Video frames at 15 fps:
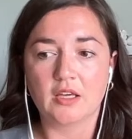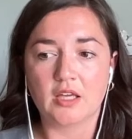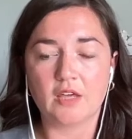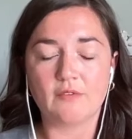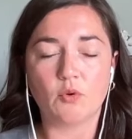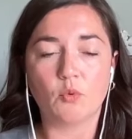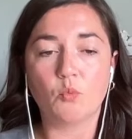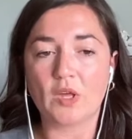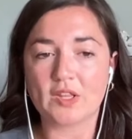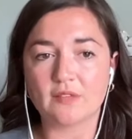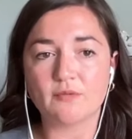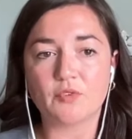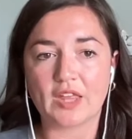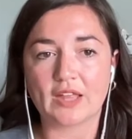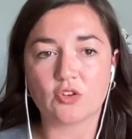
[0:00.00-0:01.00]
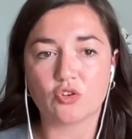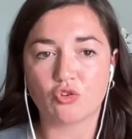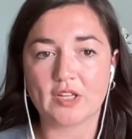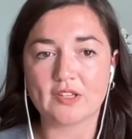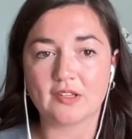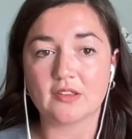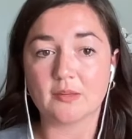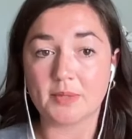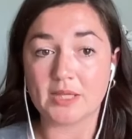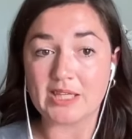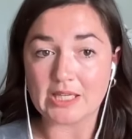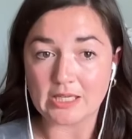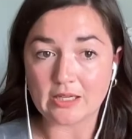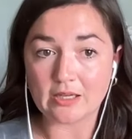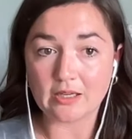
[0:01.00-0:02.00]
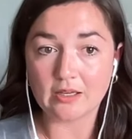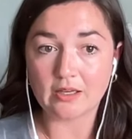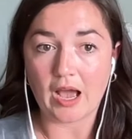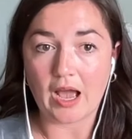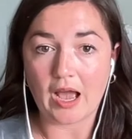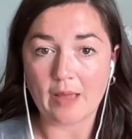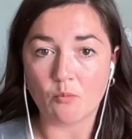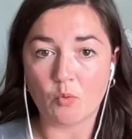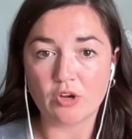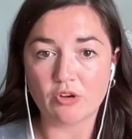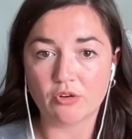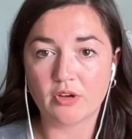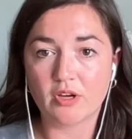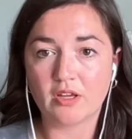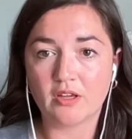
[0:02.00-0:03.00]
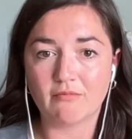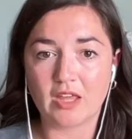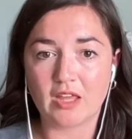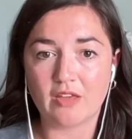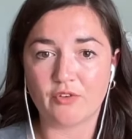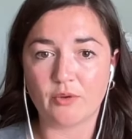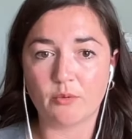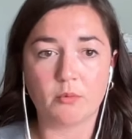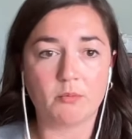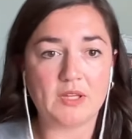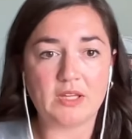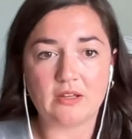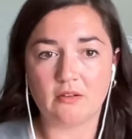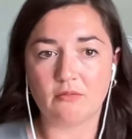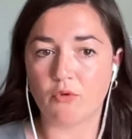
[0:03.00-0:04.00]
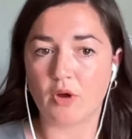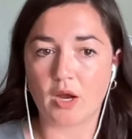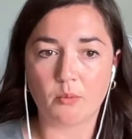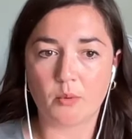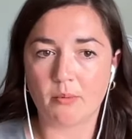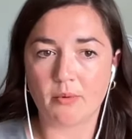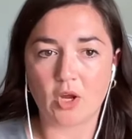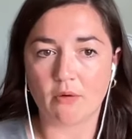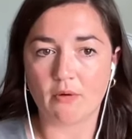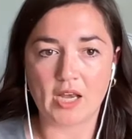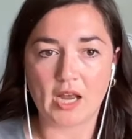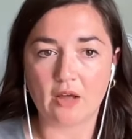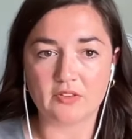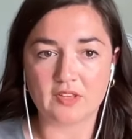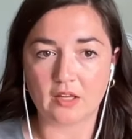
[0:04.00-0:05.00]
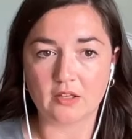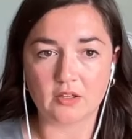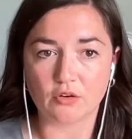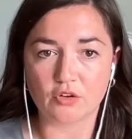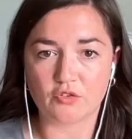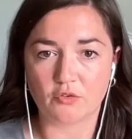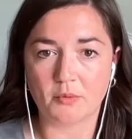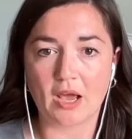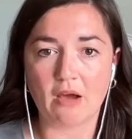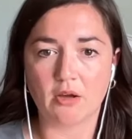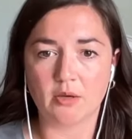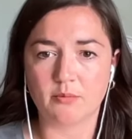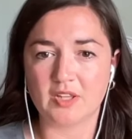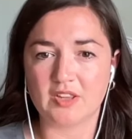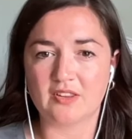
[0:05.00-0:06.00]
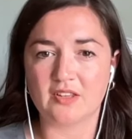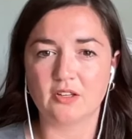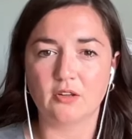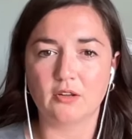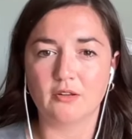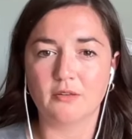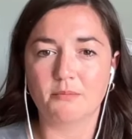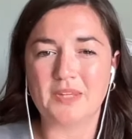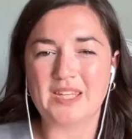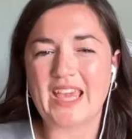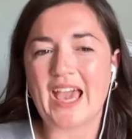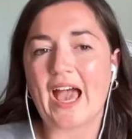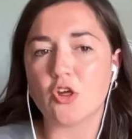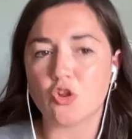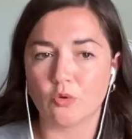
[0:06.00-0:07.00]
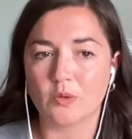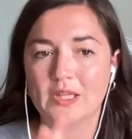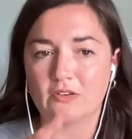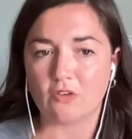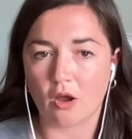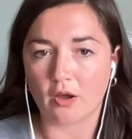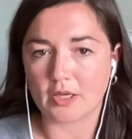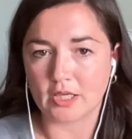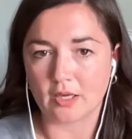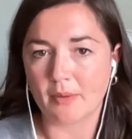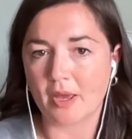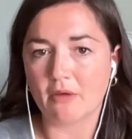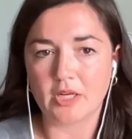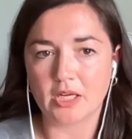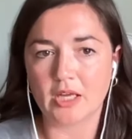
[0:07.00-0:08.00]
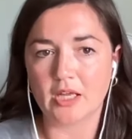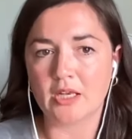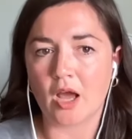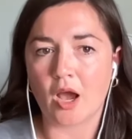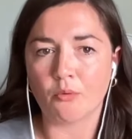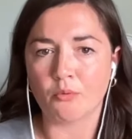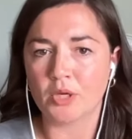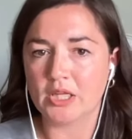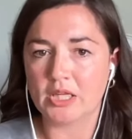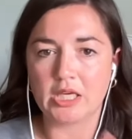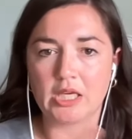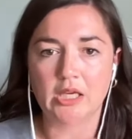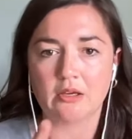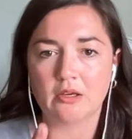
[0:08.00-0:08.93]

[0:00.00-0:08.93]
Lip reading: if it wasn't for that stress at the beginning, I'm wondering if it would be where we are right now, 10 years from now, and we'd still be casually talking about it and not really,